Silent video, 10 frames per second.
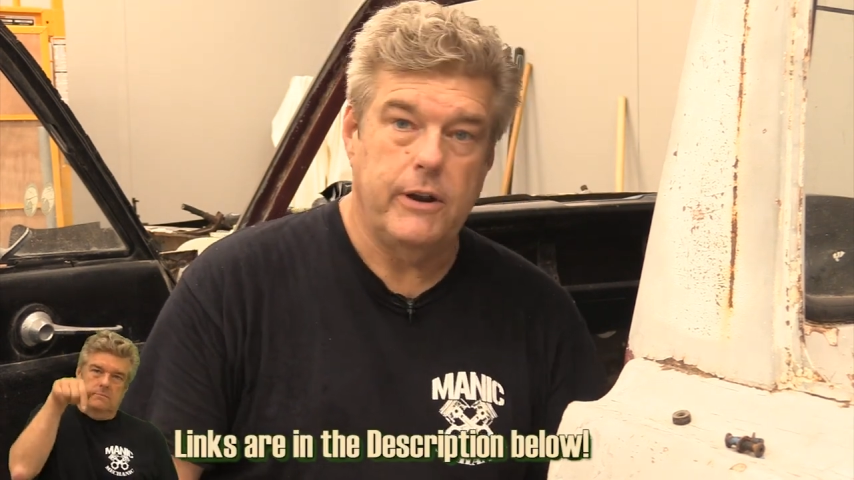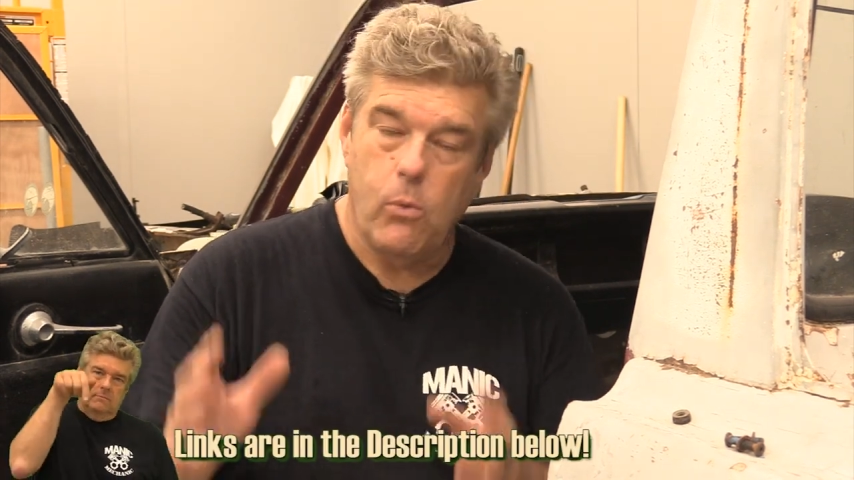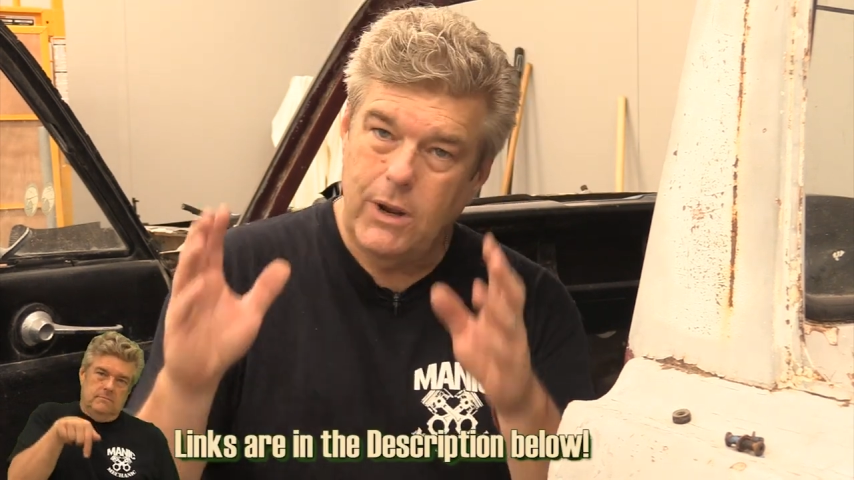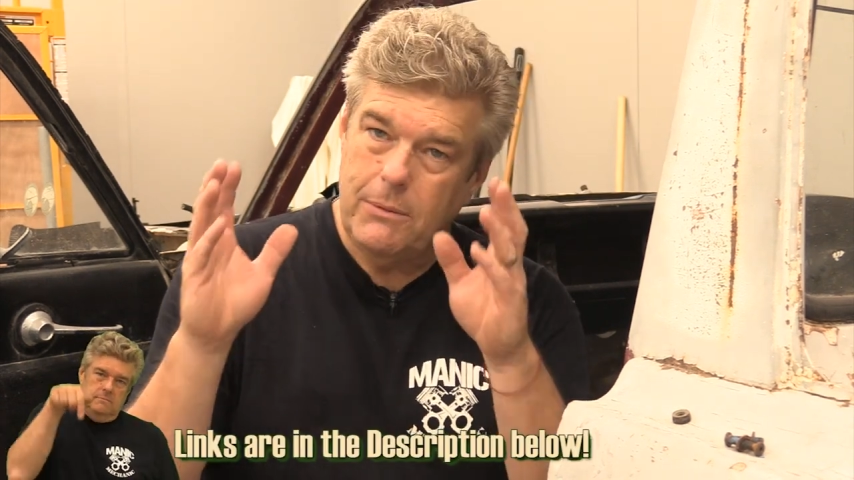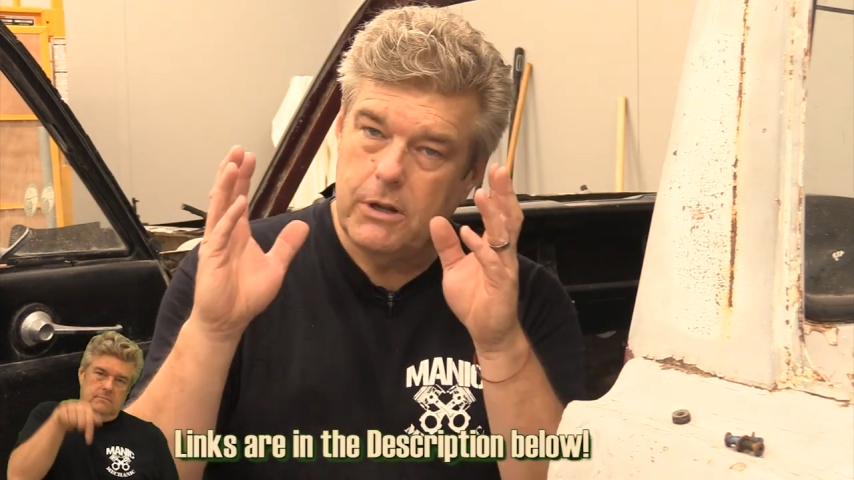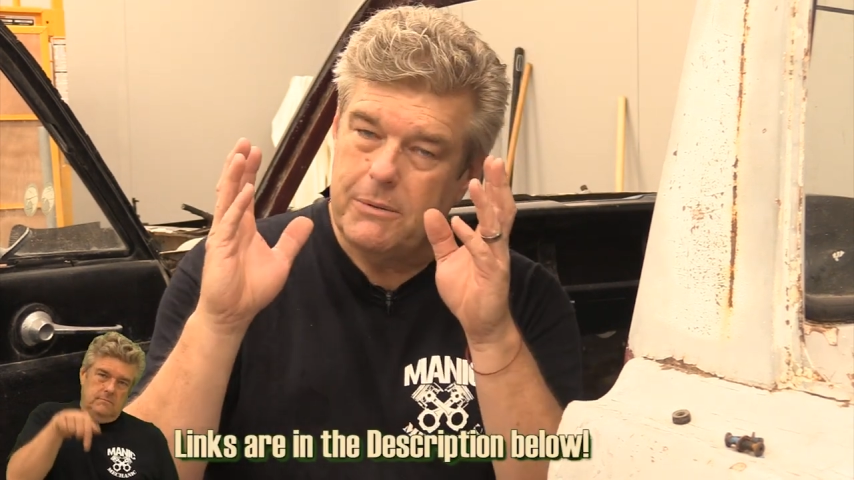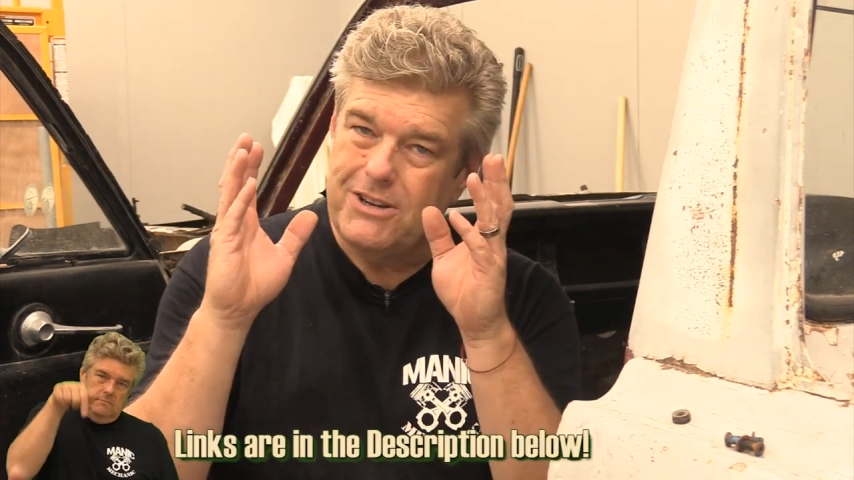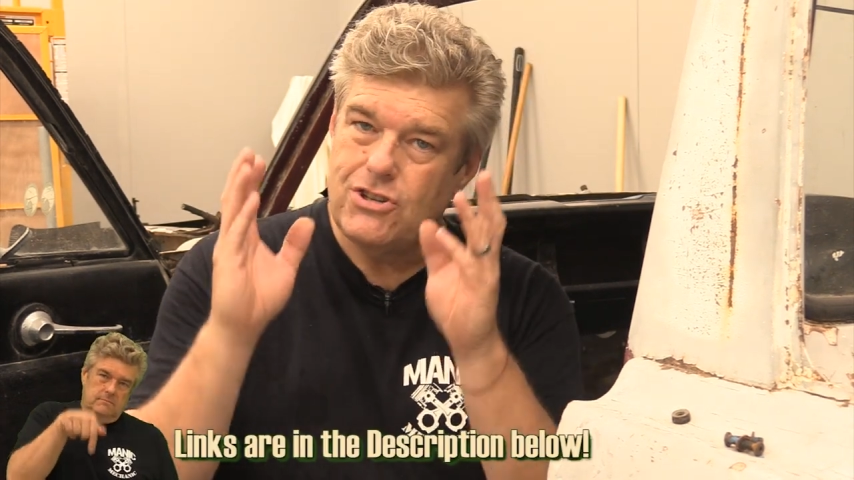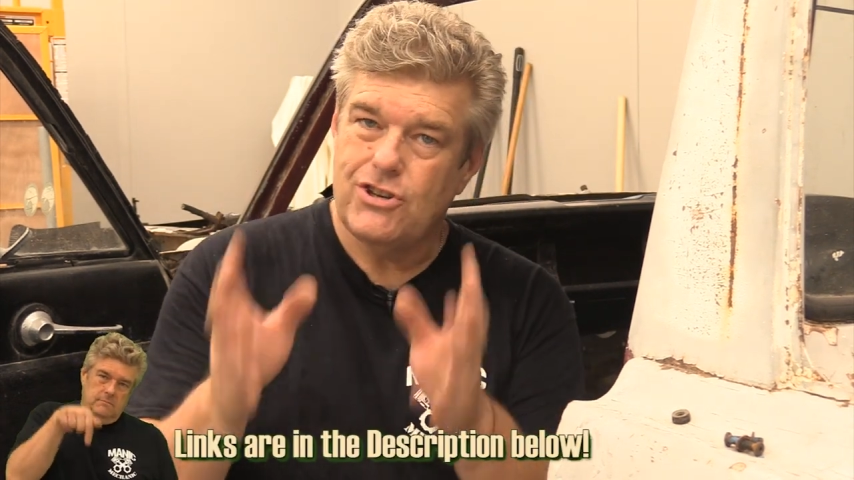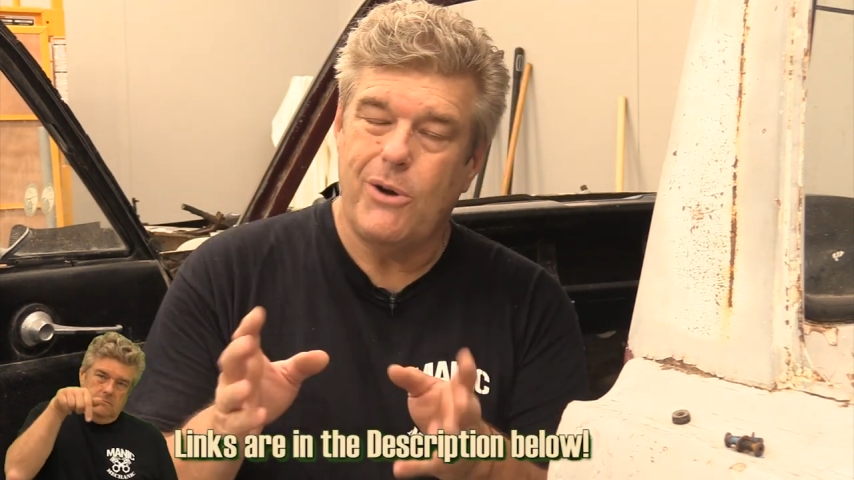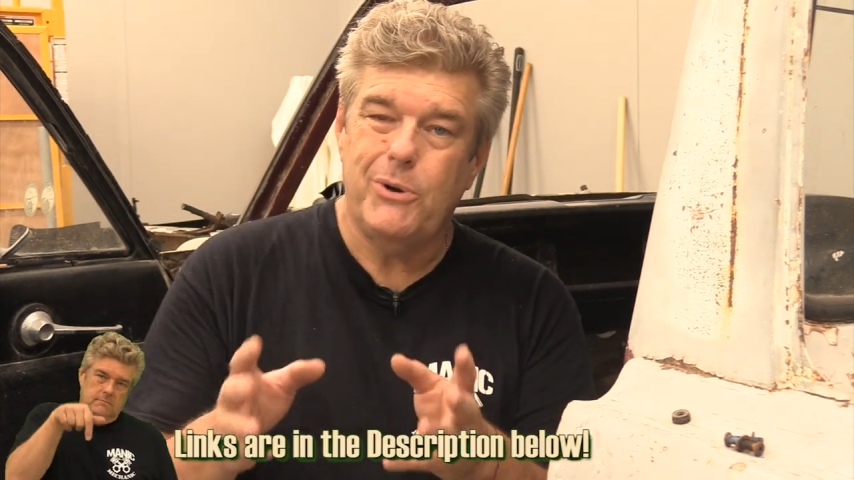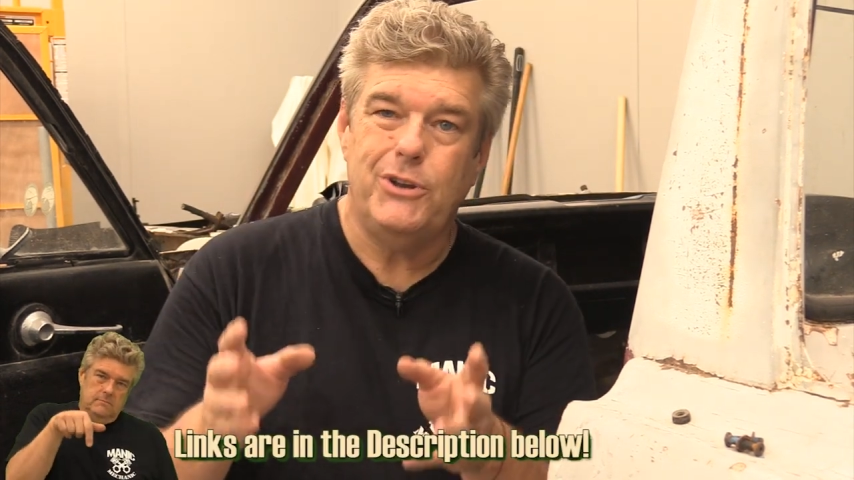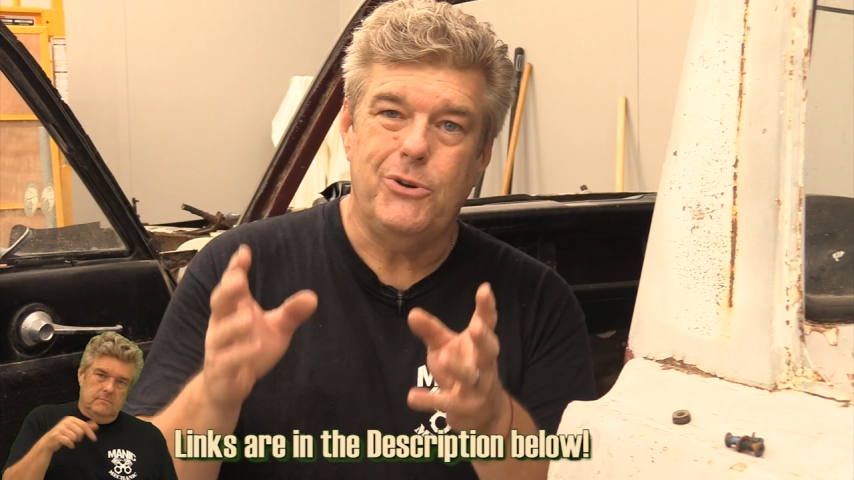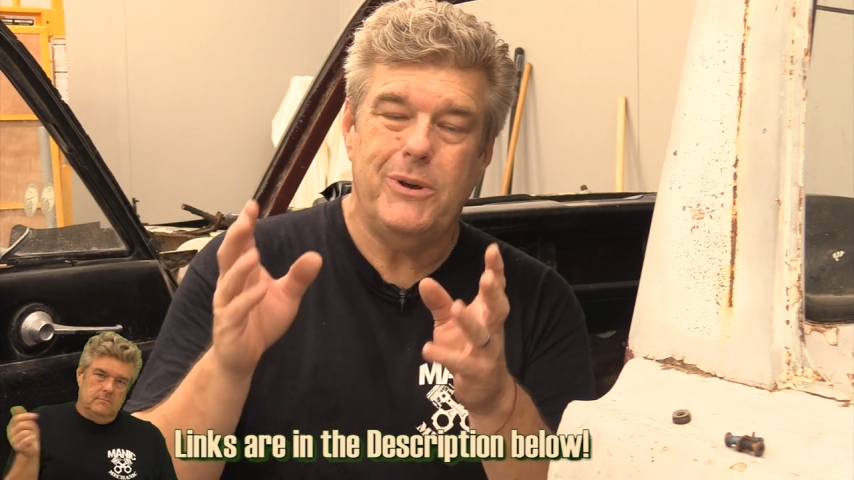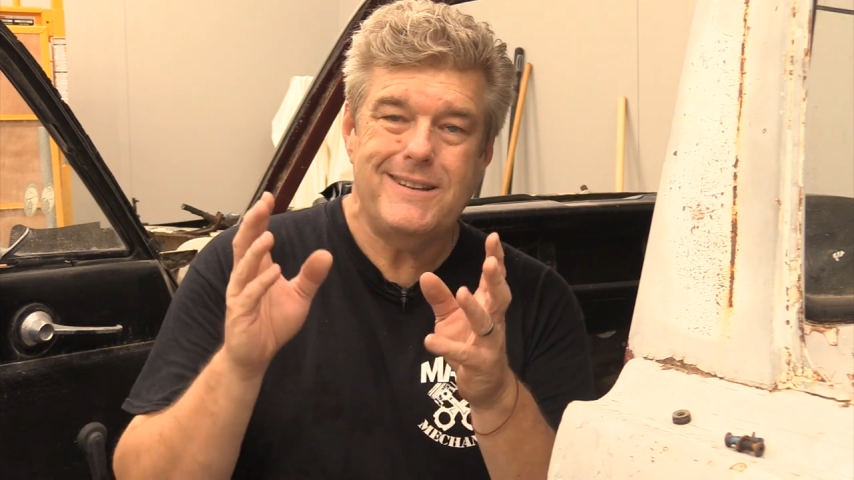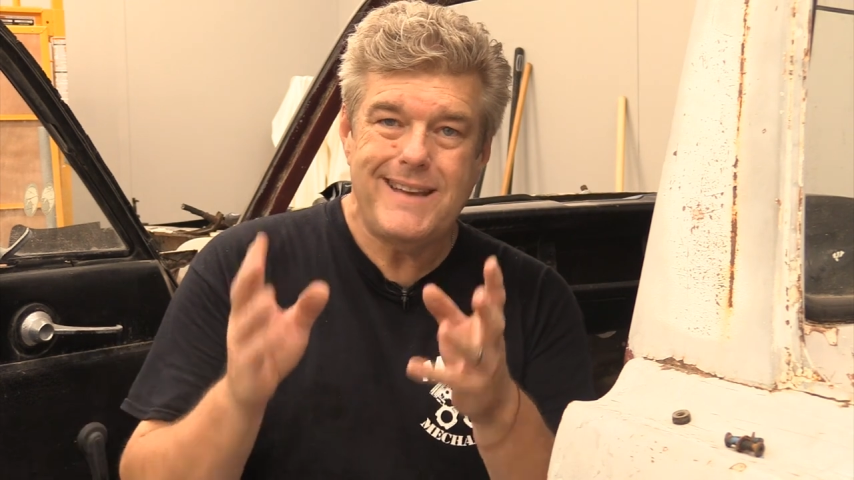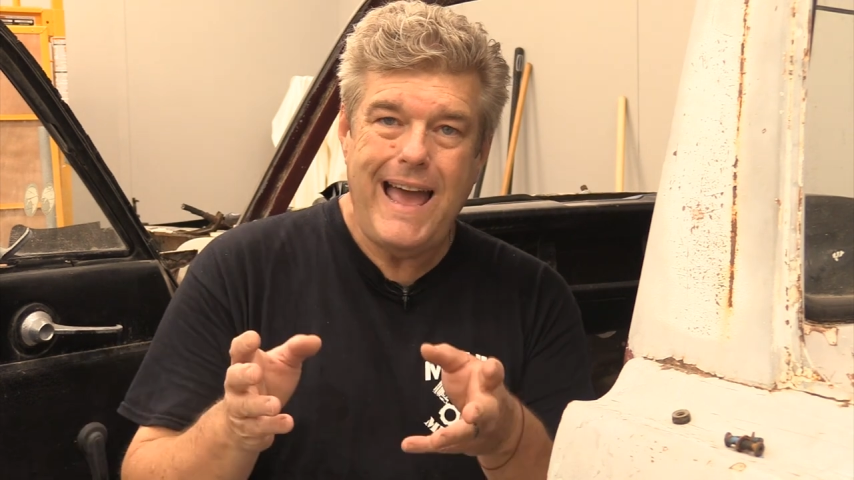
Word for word: Now, what I'm going to be showing you is